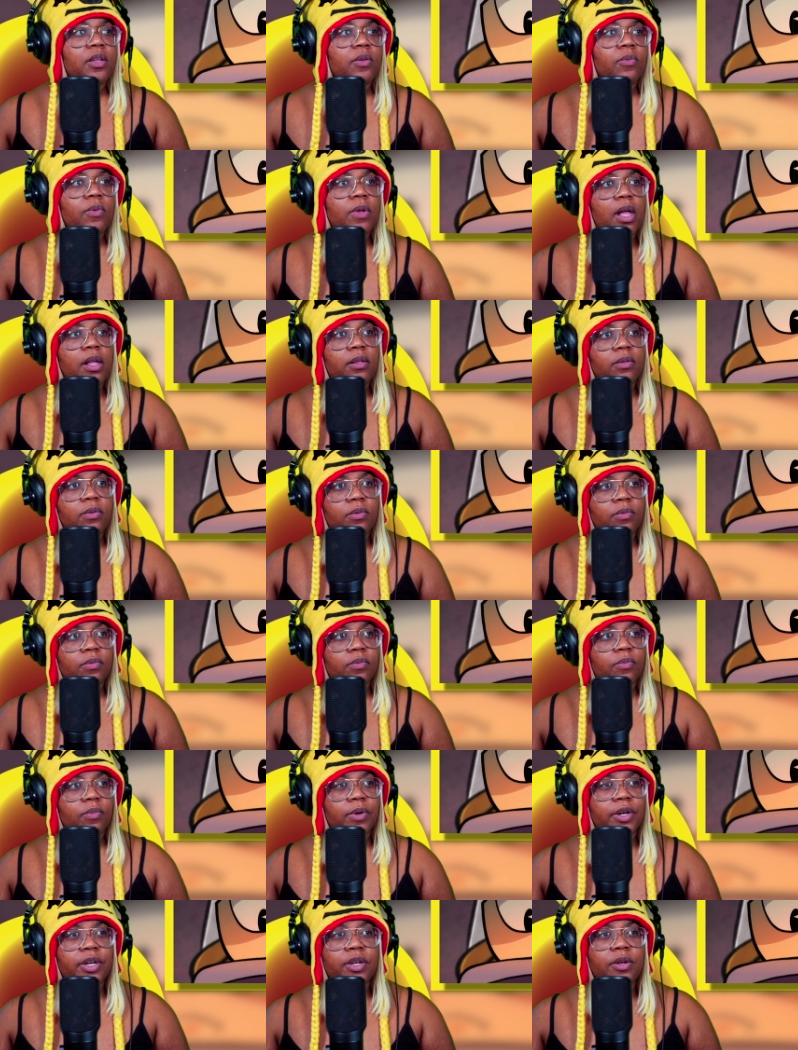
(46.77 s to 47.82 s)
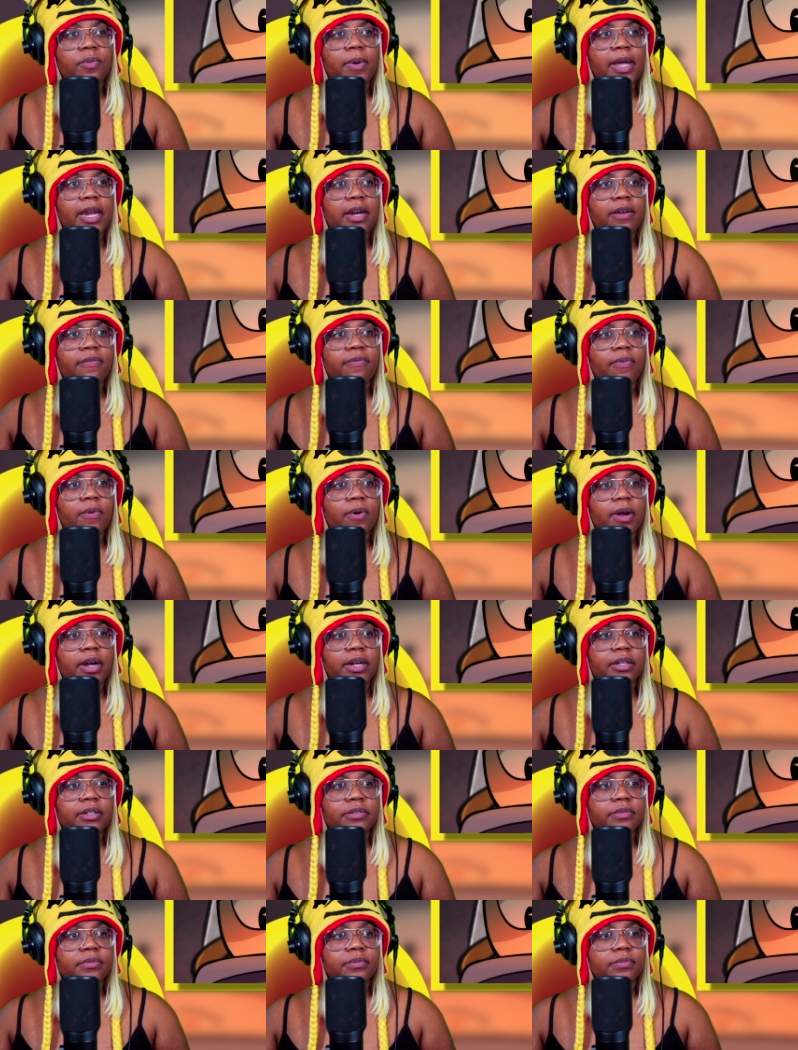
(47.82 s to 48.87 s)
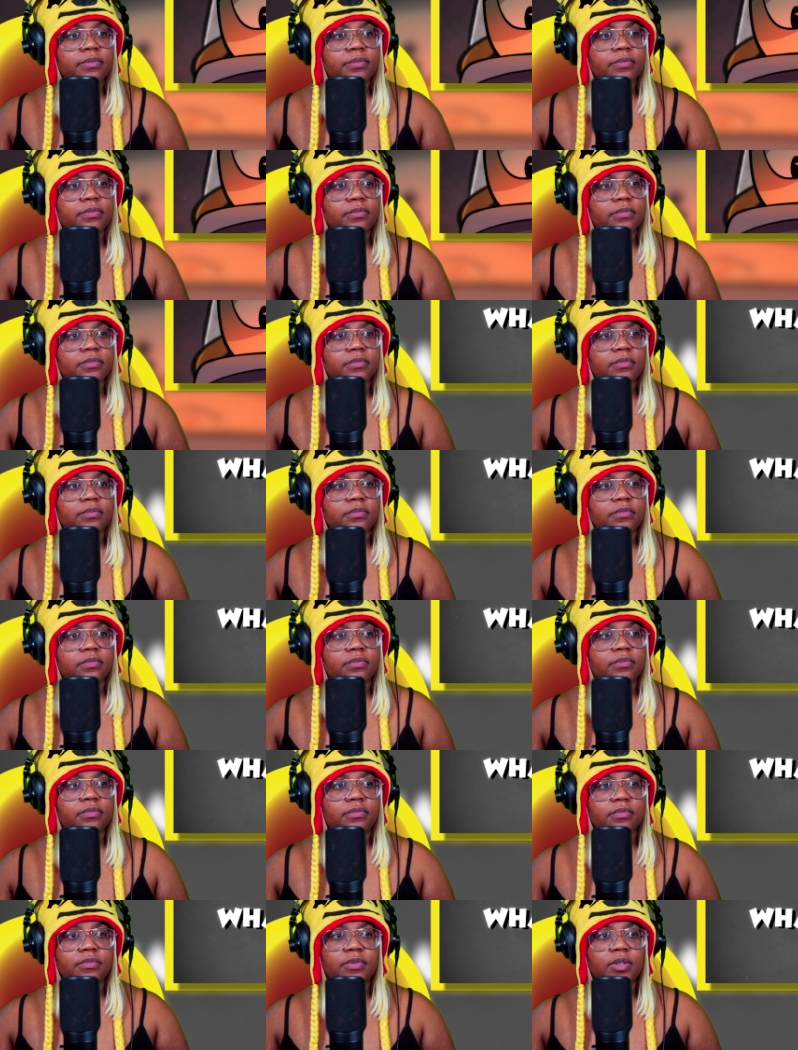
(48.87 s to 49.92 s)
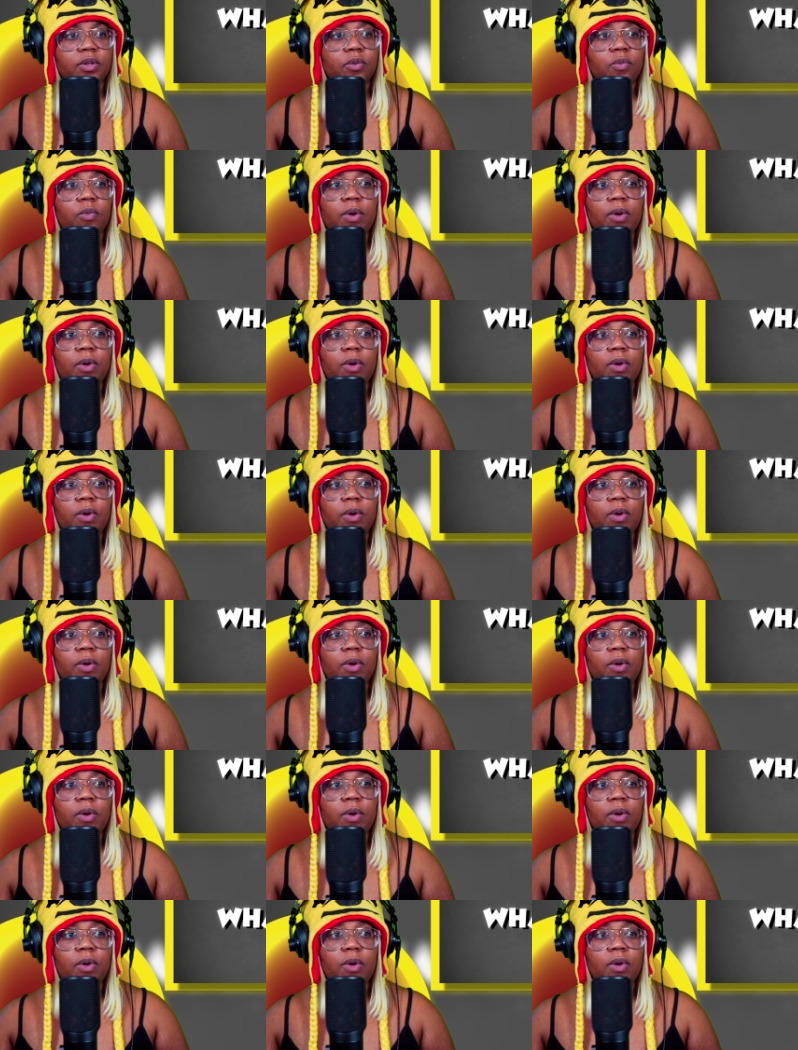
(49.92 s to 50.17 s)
Well, what are you waiting for? Mm,